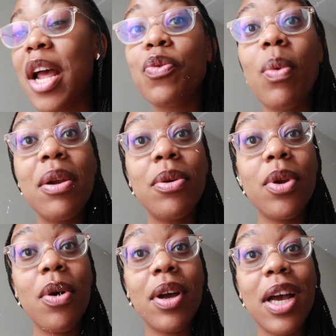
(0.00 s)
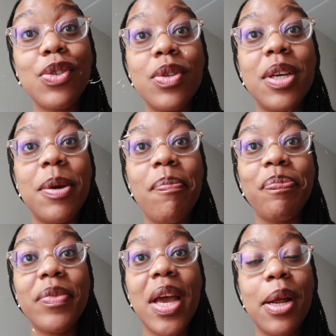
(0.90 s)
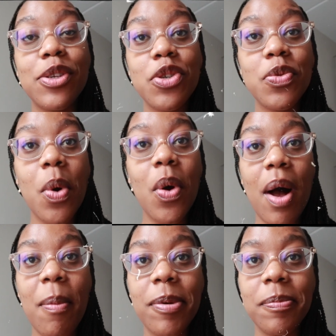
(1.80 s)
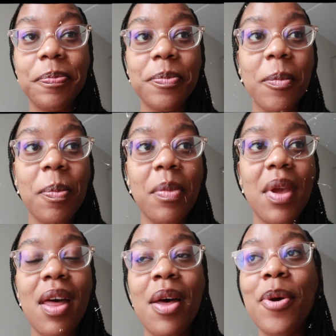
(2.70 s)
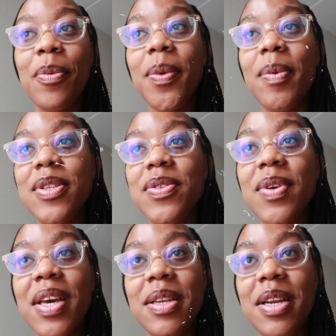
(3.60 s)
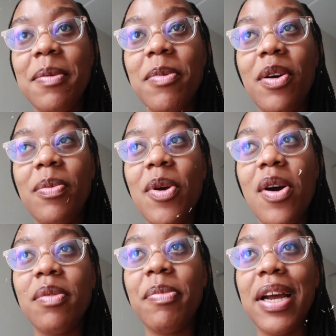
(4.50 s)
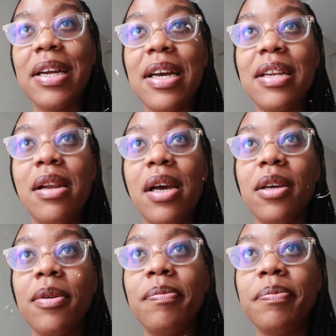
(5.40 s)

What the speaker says: It's 1 o'clock actually, and I just woke up. We went to Hey Neighbour, we got back at like